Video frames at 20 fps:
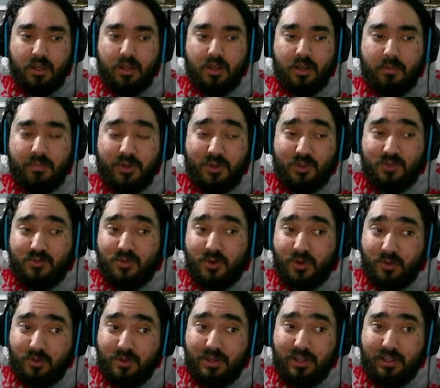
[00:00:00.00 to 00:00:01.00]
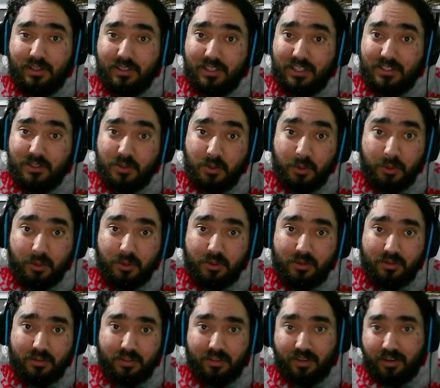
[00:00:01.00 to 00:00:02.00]
Because for Google, it's good
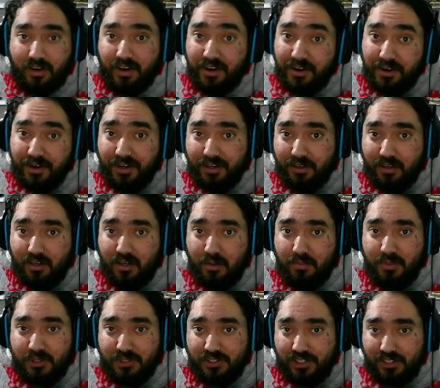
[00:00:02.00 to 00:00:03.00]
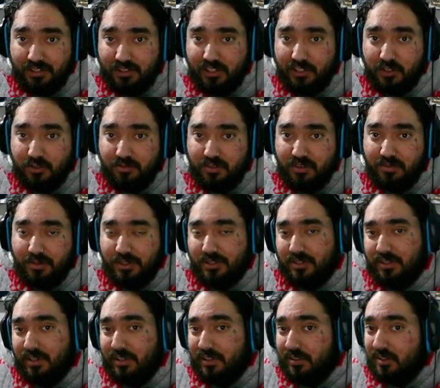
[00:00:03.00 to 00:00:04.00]
they are earning a percentage of every
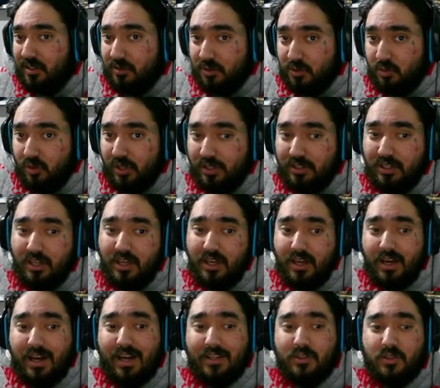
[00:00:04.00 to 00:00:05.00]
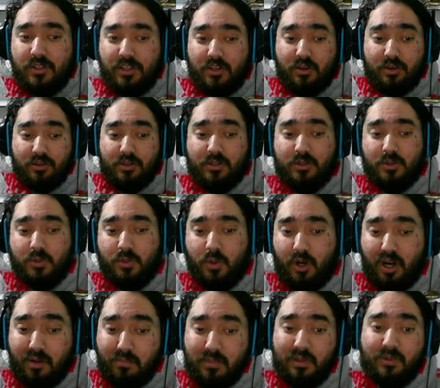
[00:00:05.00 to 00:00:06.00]
sale that goes to that. And in order to
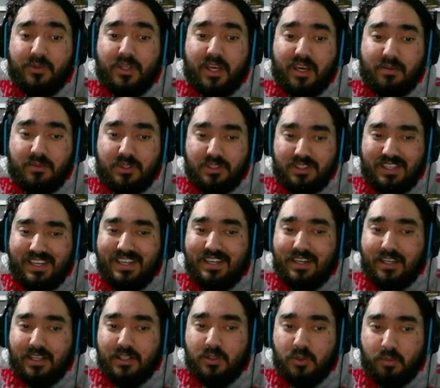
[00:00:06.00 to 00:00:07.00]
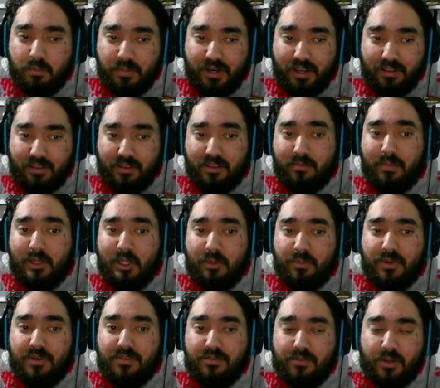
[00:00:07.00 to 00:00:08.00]
upload games, they need to pay the
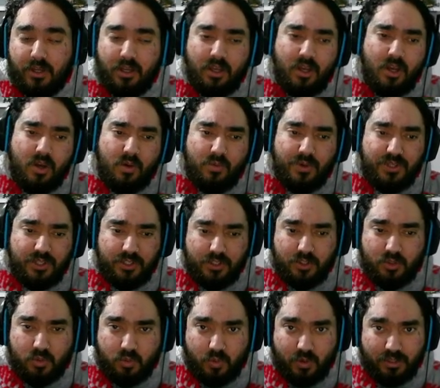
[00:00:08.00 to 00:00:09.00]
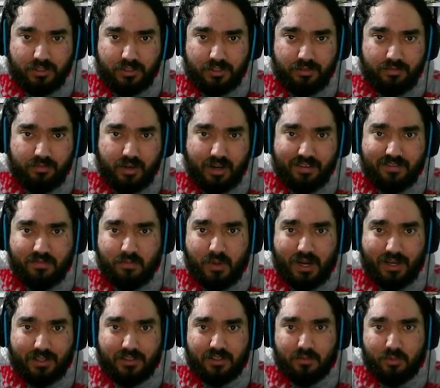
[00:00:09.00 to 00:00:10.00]
developer fee, which is 25
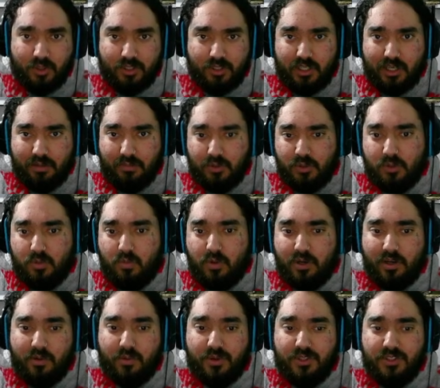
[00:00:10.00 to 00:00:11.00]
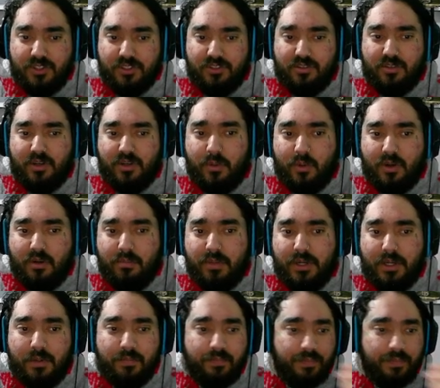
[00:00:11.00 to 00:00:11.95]
bucks every time you want to register a new company,